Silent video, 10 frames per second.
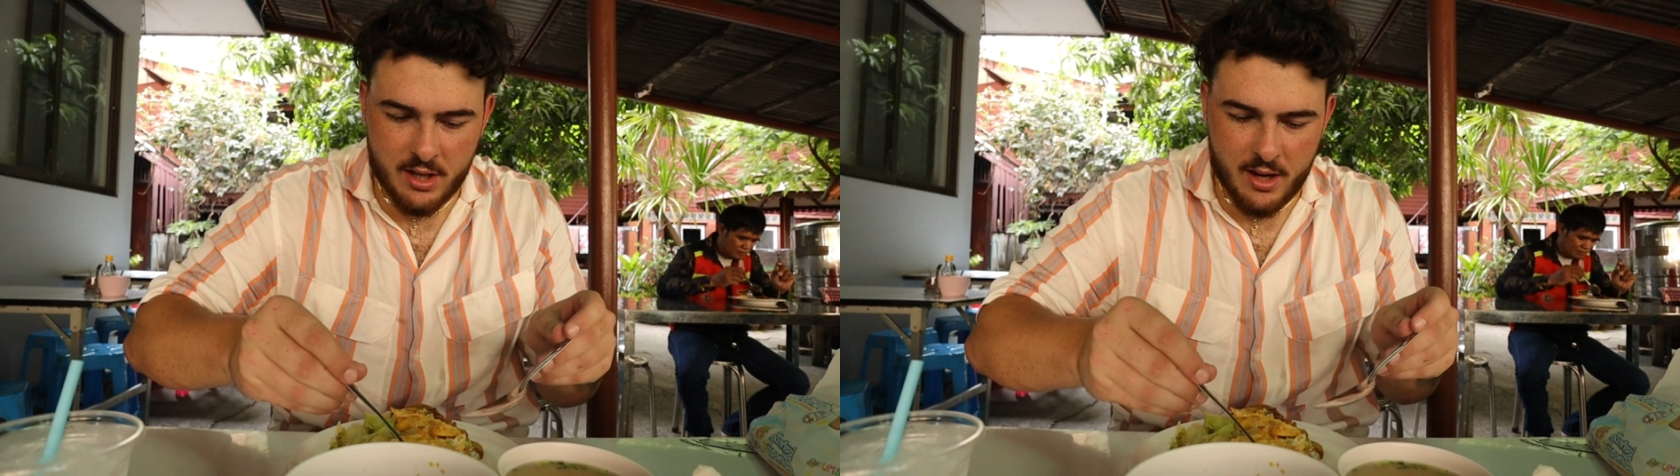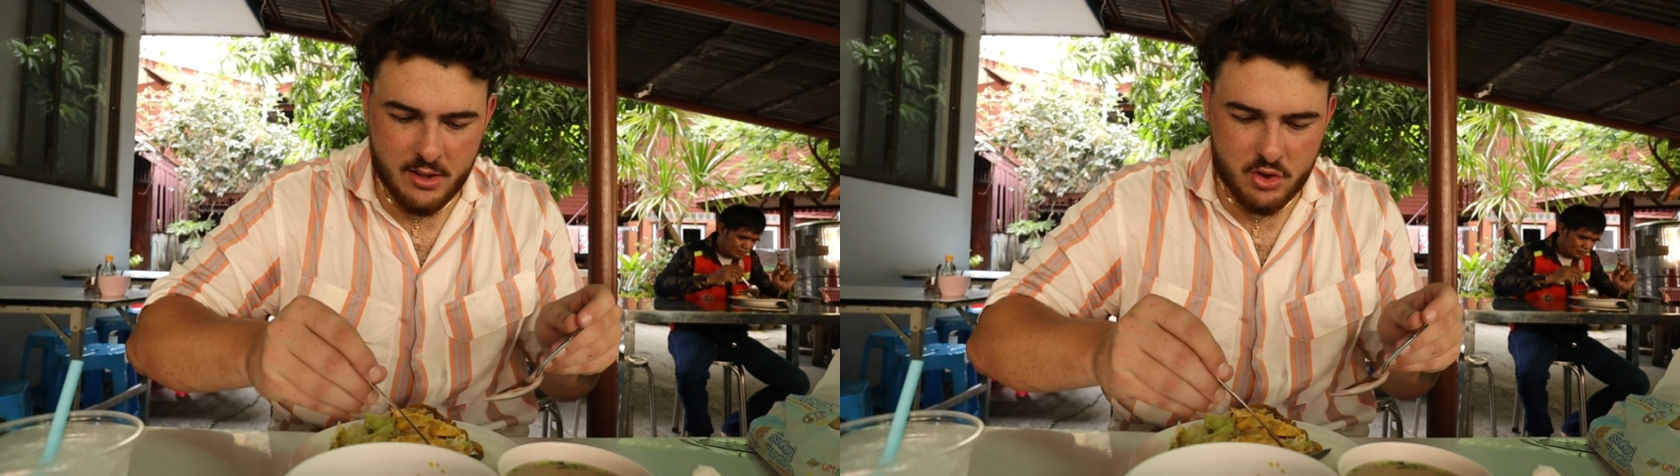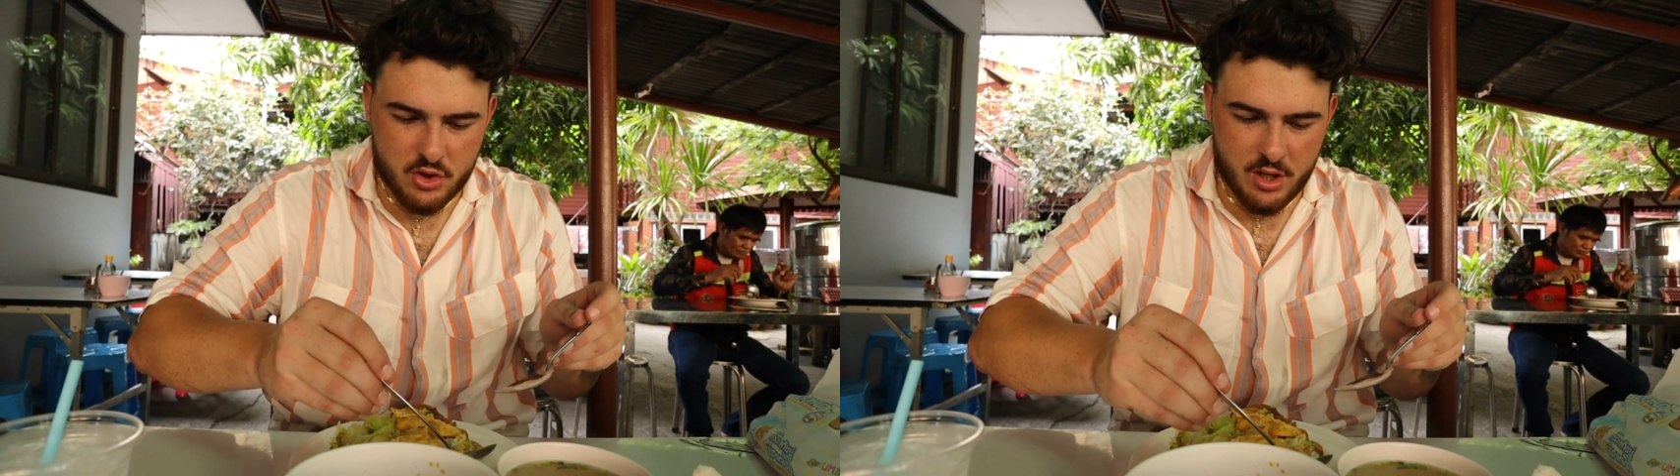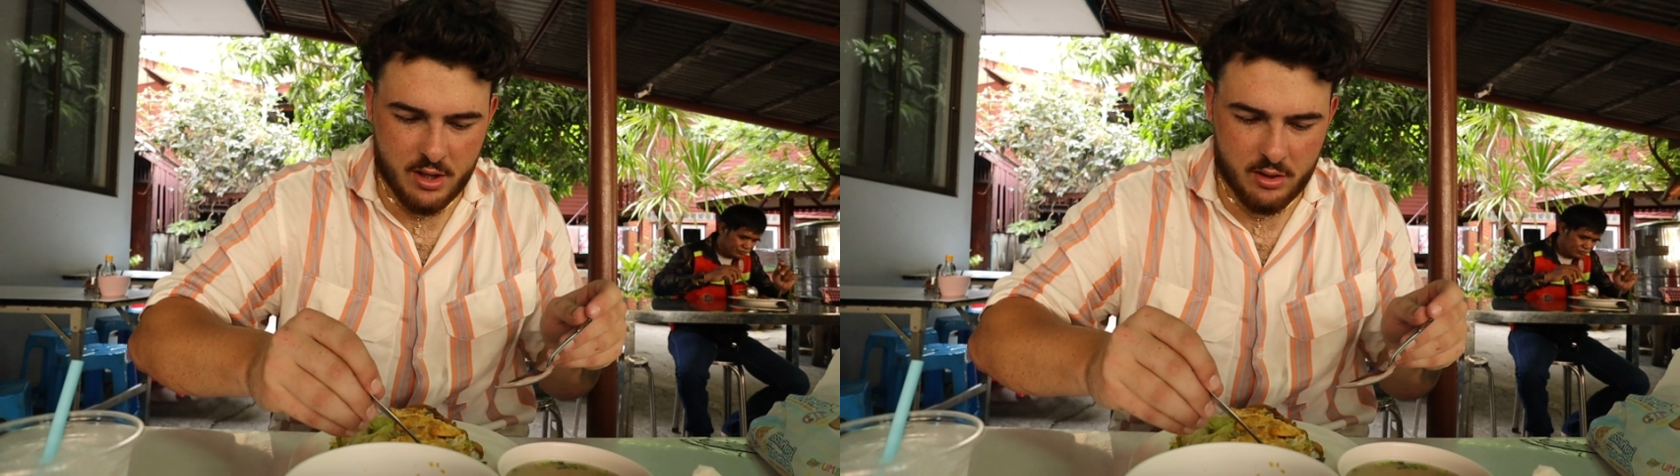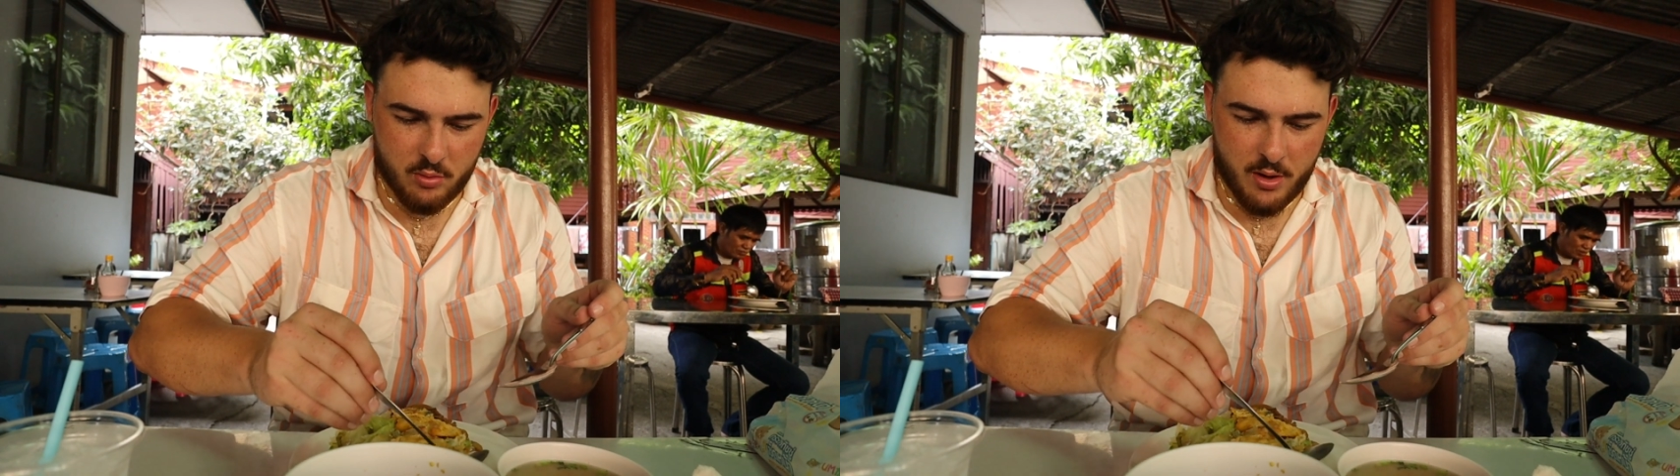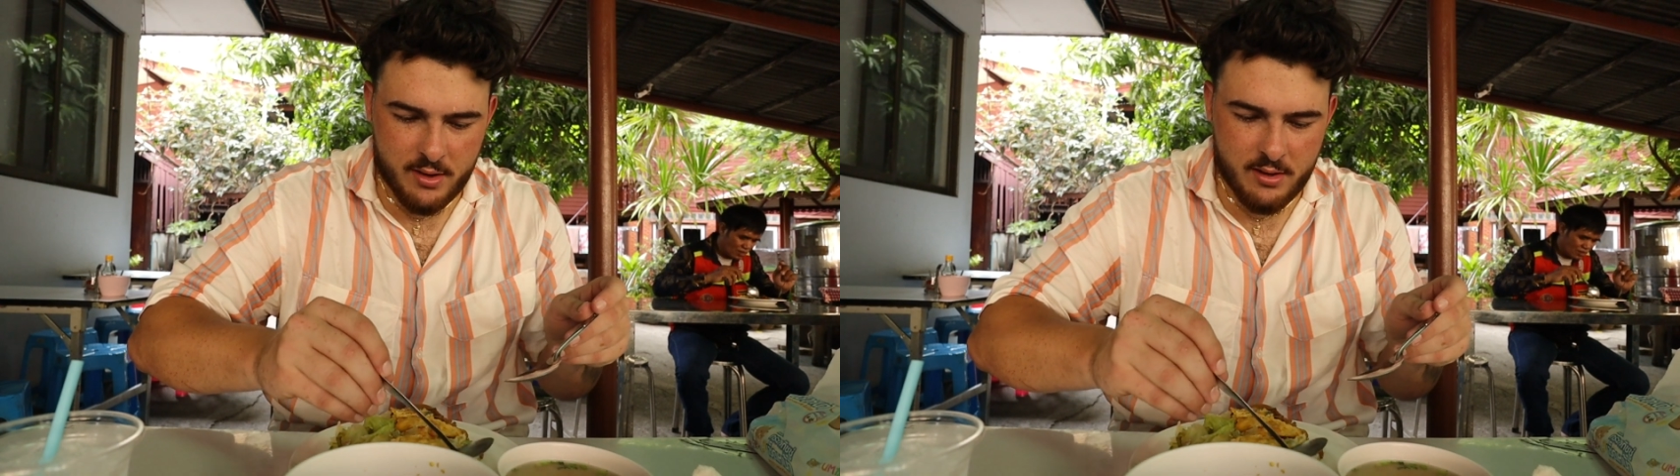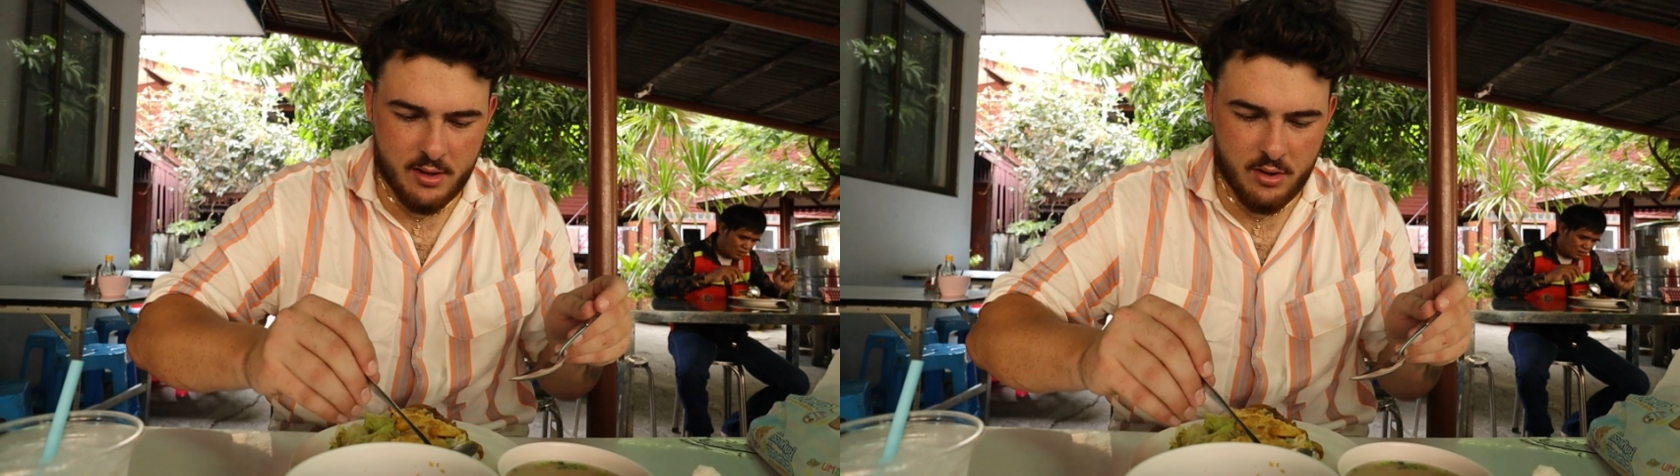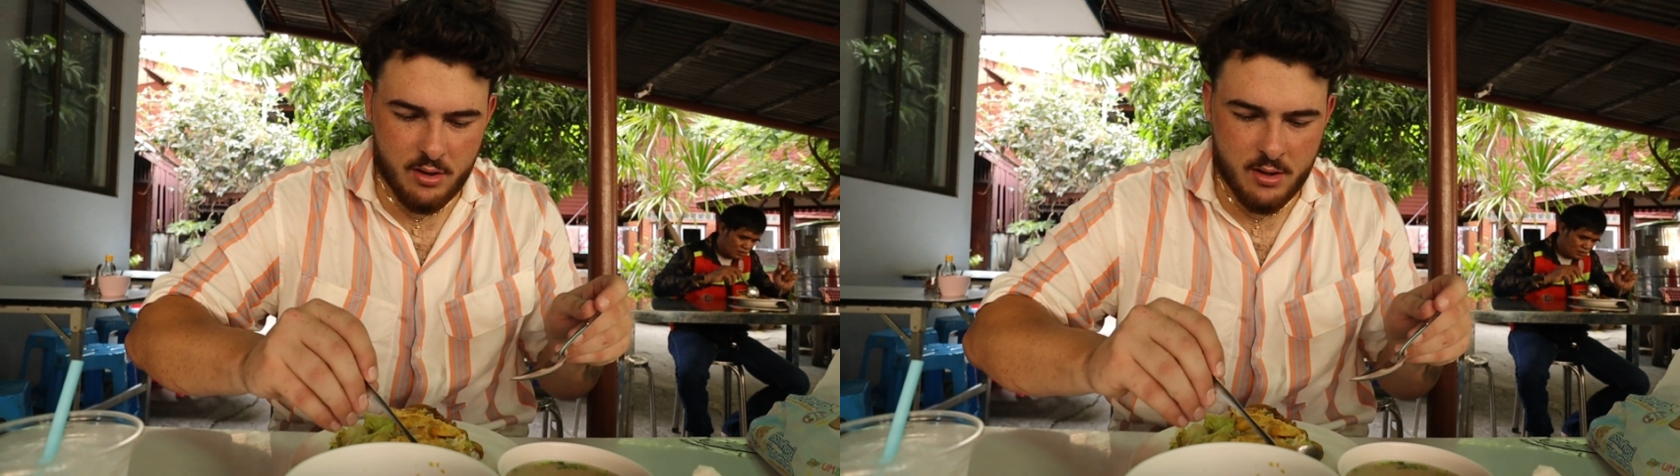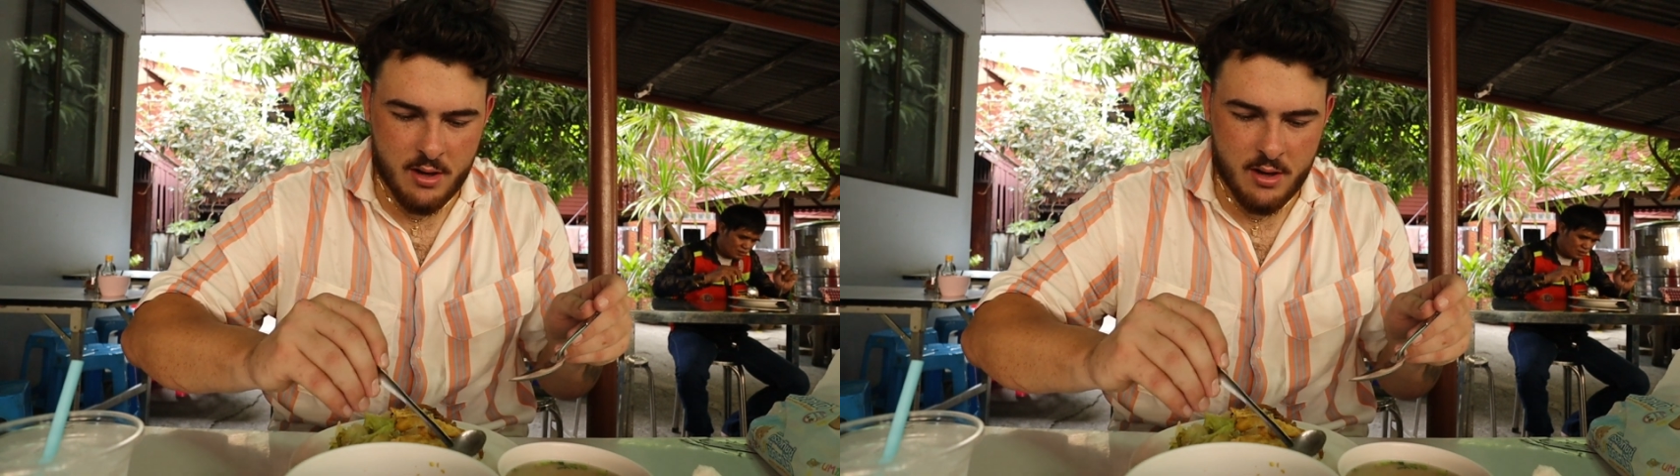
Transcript: touch to this rice here.